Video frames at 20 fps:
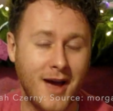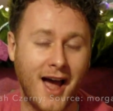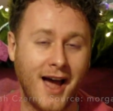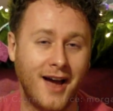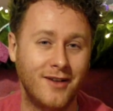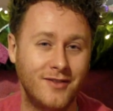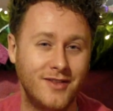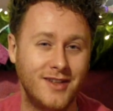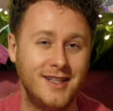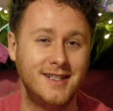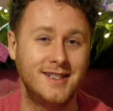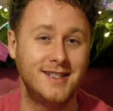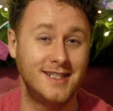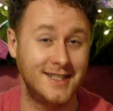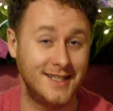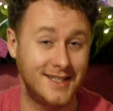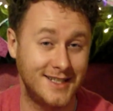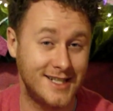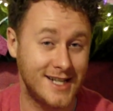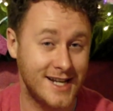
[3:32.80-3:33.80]
have these
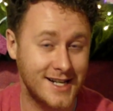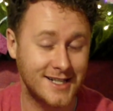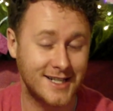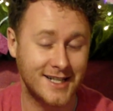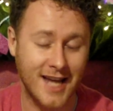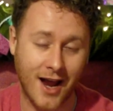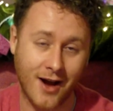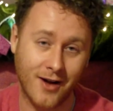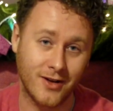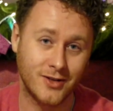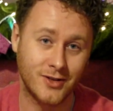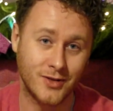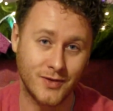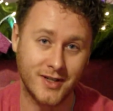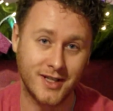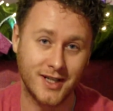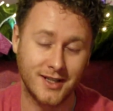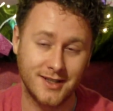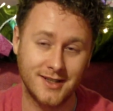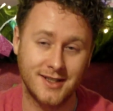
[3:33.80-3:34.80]
distinct
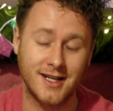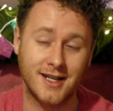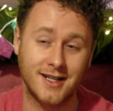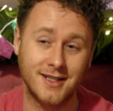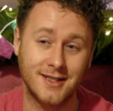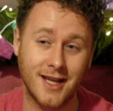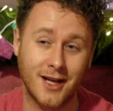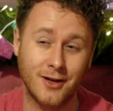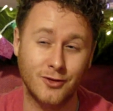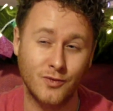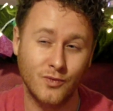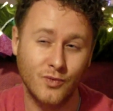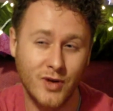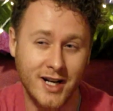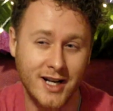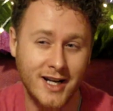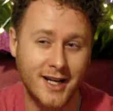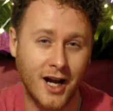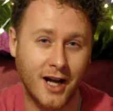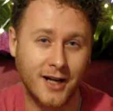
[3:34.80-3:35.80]
characteristics that
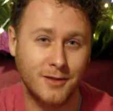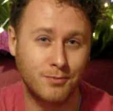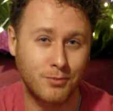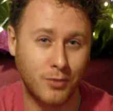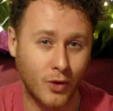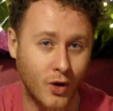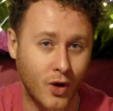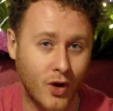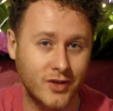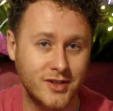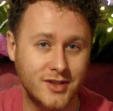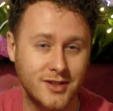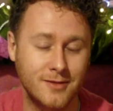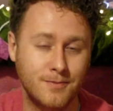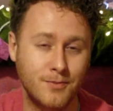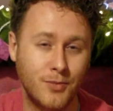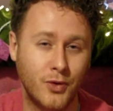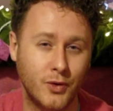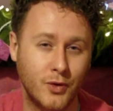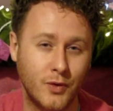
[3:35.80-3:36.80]
really kind of
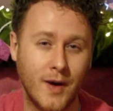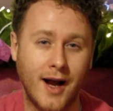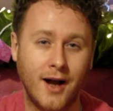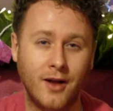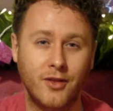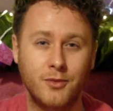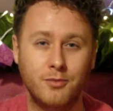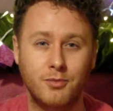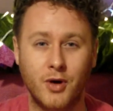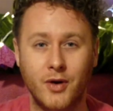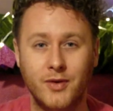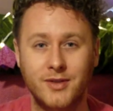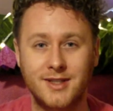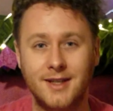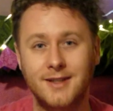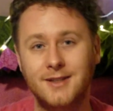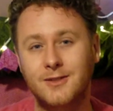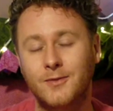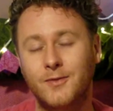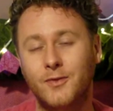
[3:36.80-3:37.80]
blossom throughout the
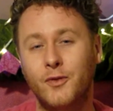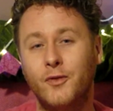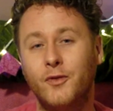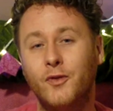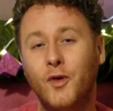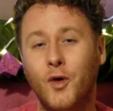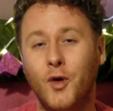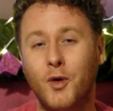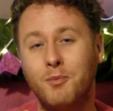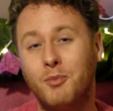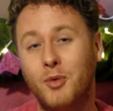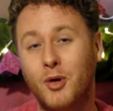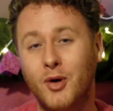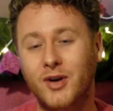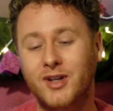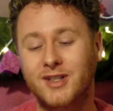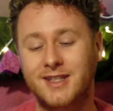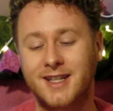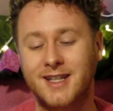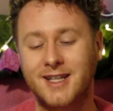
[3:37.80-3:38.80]
process of the four
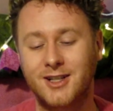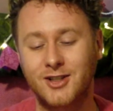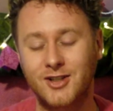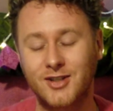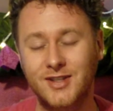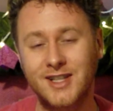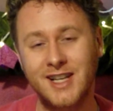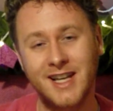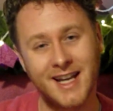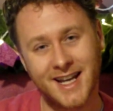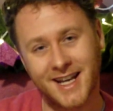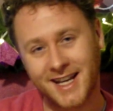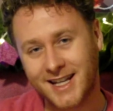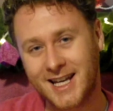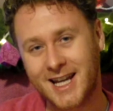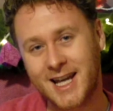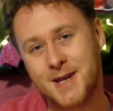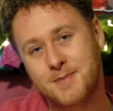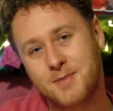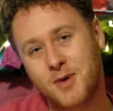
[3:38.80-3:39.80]
books, and they just
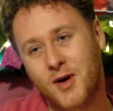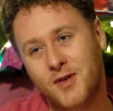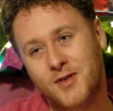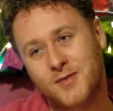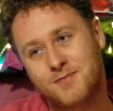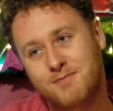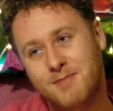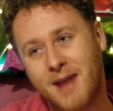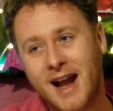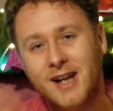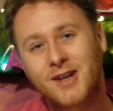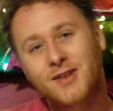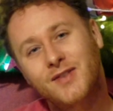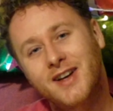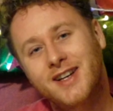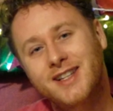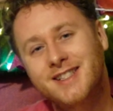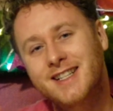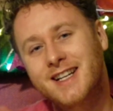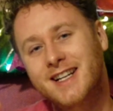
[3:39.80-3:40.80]
keep on
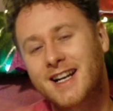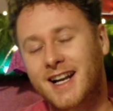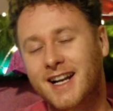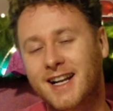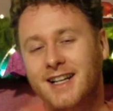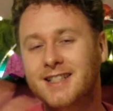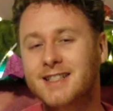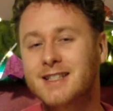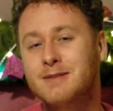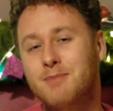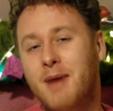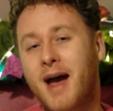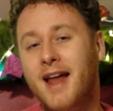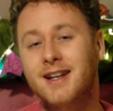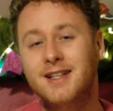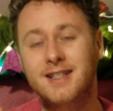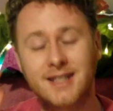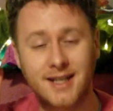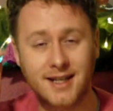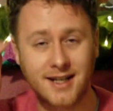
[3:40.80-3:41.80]
manifesting and
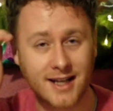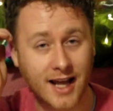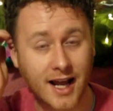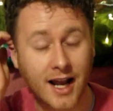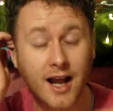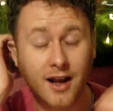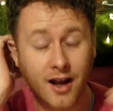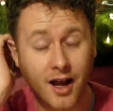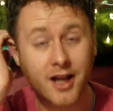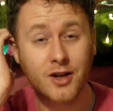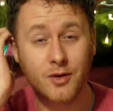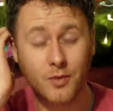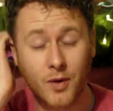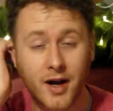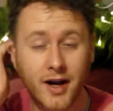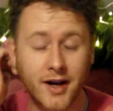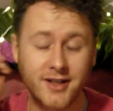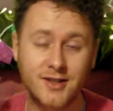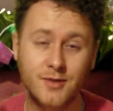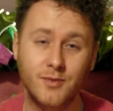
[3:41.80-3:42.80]
expanding.
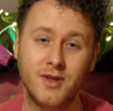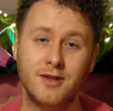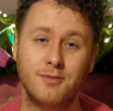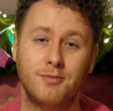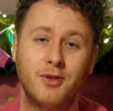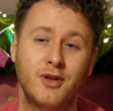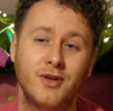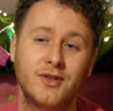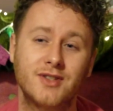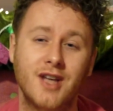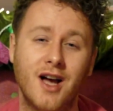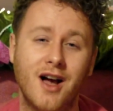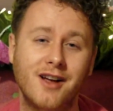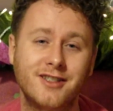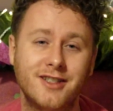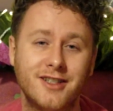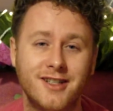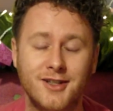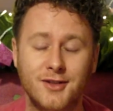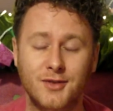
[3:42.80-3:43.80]
Likewise with Blue
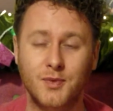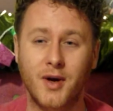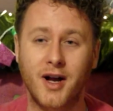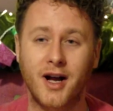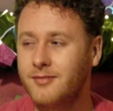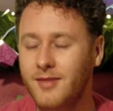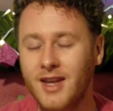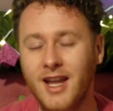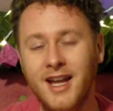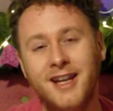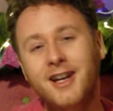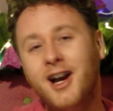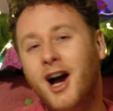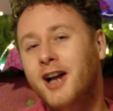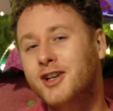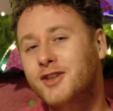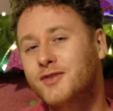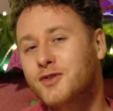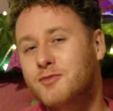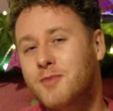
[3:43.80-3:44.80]
Sergeant as well. It
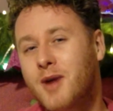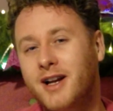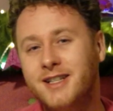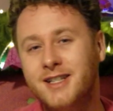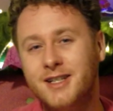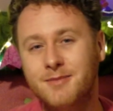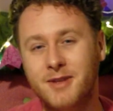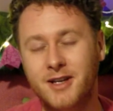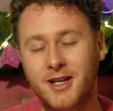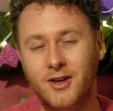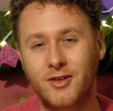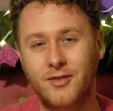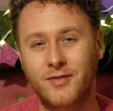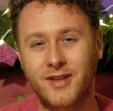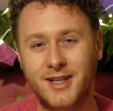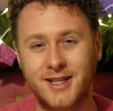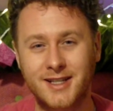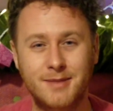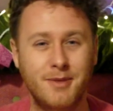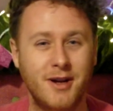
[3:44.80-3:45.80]
kind of reminded me of
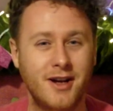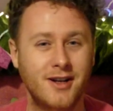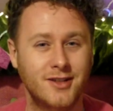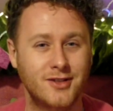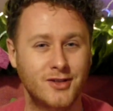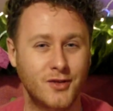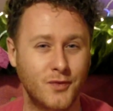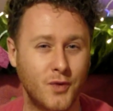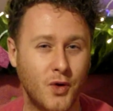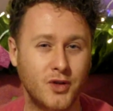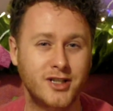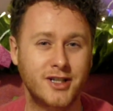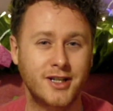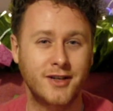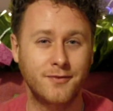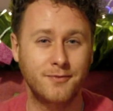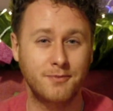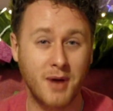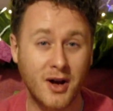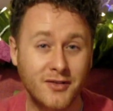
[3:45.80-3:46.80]
the experience of
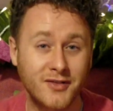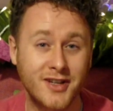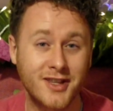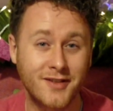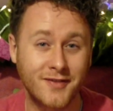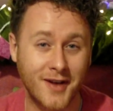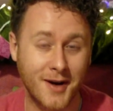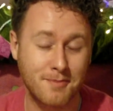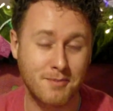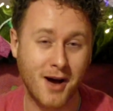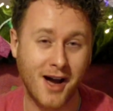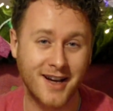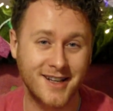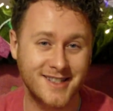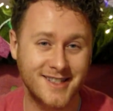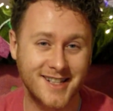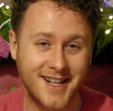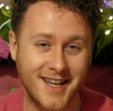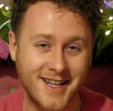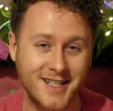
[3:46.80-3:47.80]
watching Buffy the Vampire
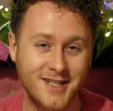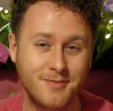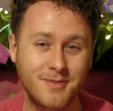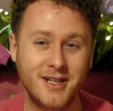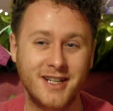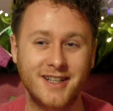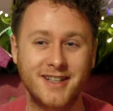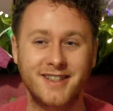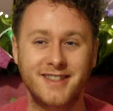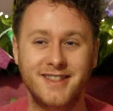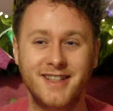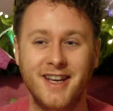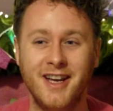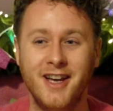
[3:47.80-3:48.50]
Slayer, because